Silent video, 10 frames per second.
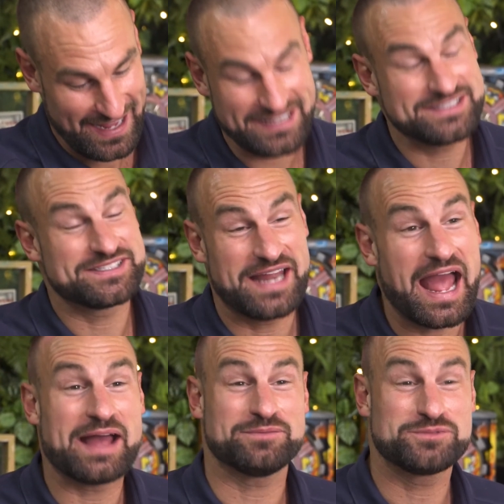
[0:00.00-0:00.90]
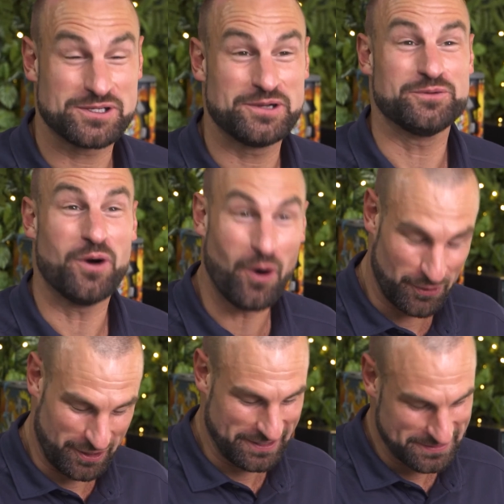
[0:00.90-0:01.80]
It's an absolute
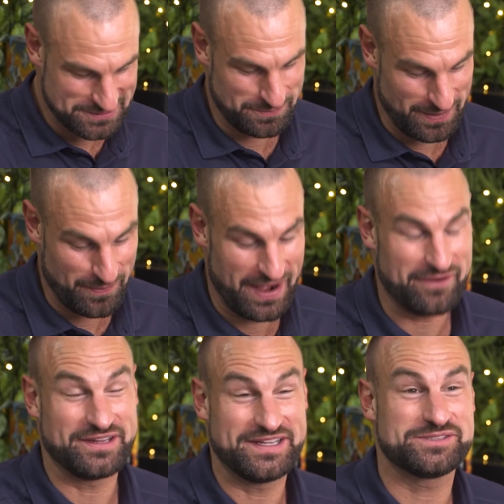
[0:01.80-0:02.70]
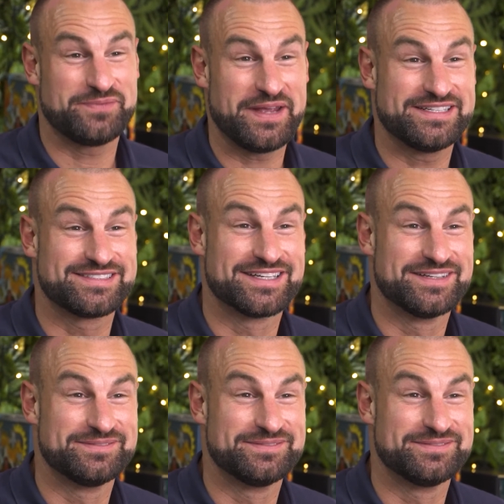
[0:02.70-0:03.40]
honour to be wearing this piece.